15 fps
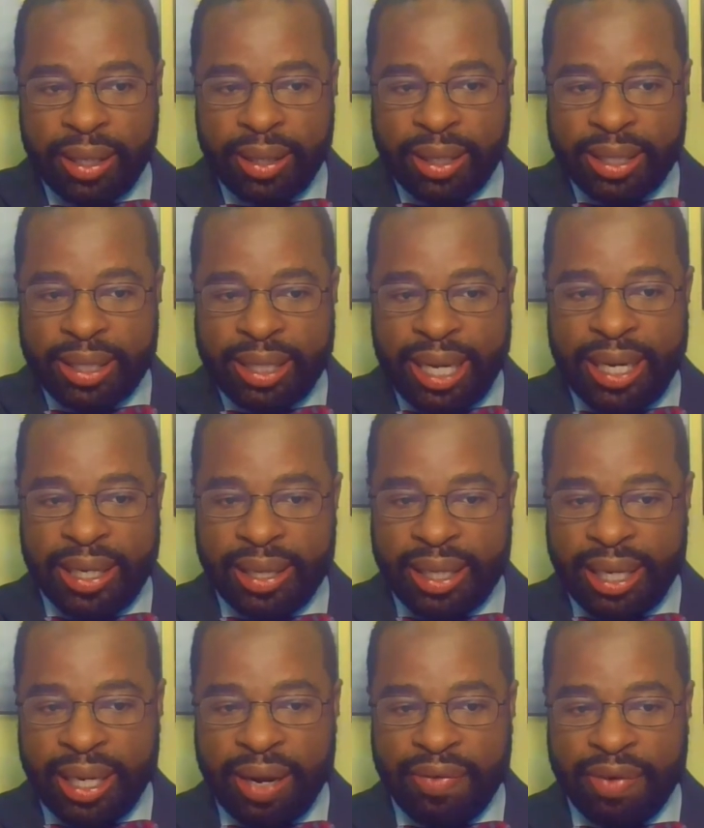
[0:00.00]
The state and
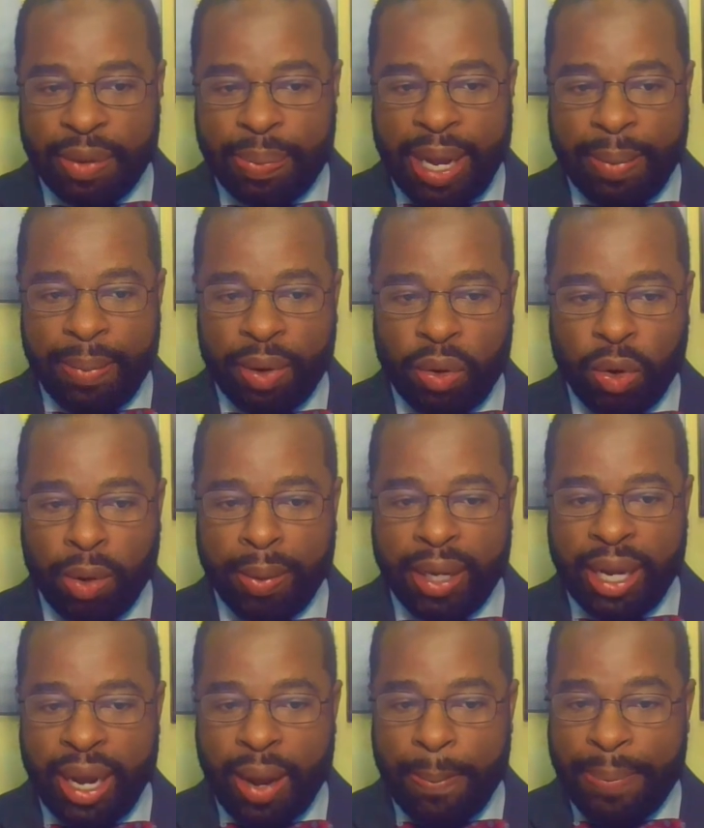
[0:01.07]
then Governor Pat McCrory
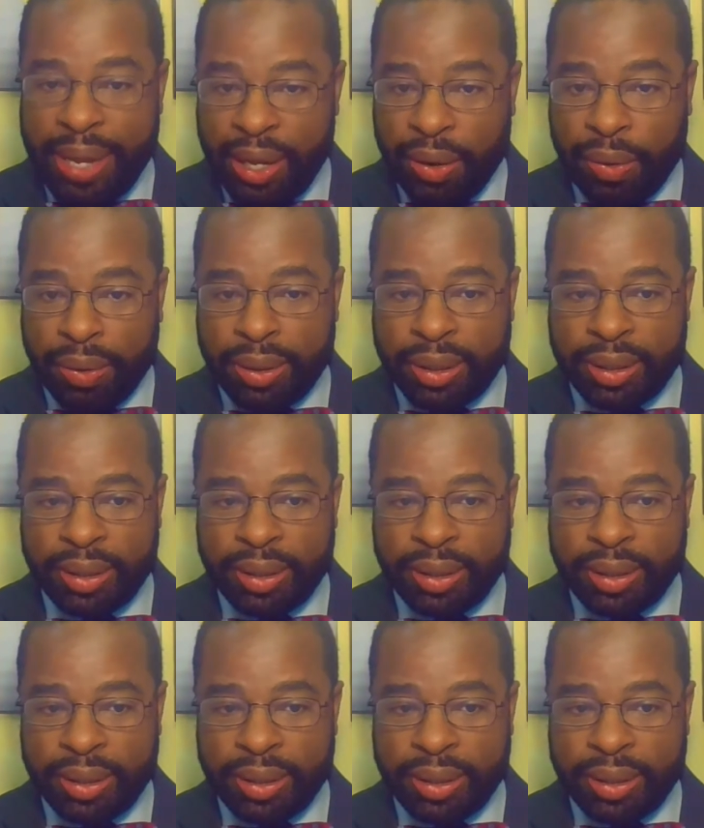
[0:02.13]
appealed